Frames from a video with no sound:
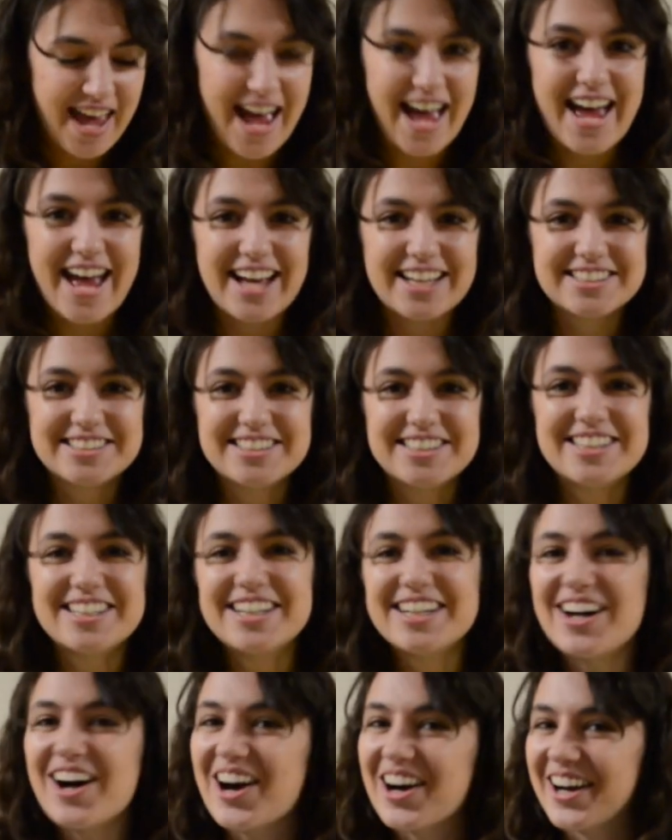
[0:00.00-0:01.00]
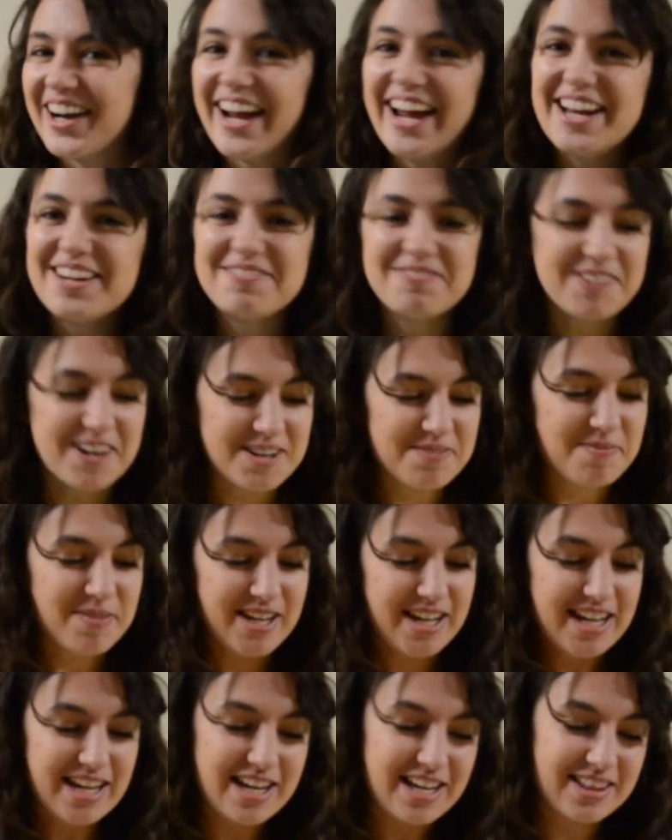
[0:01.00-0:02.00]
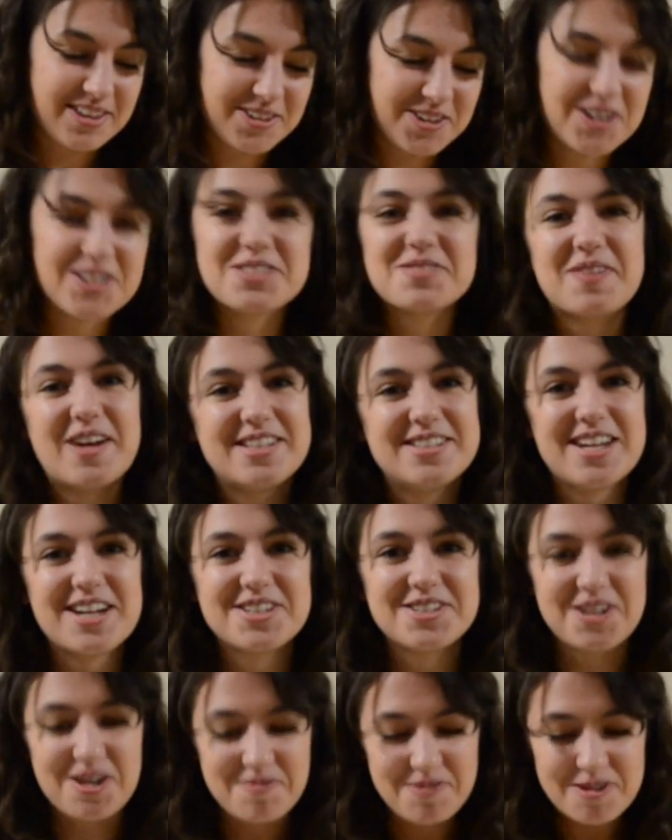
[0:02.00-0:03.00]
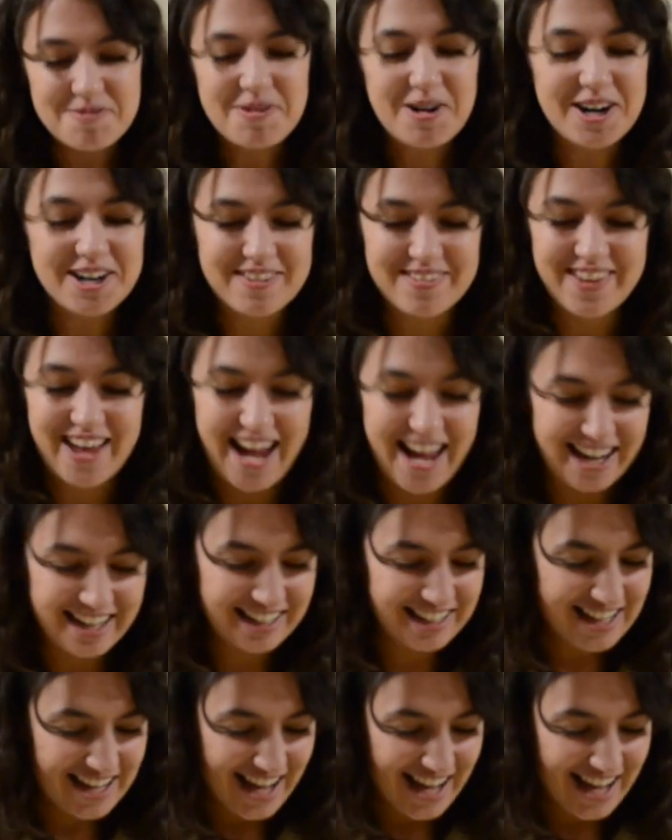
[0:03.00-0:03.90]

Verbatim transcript: As the RA in 1B, the girls in my section are a big part of that.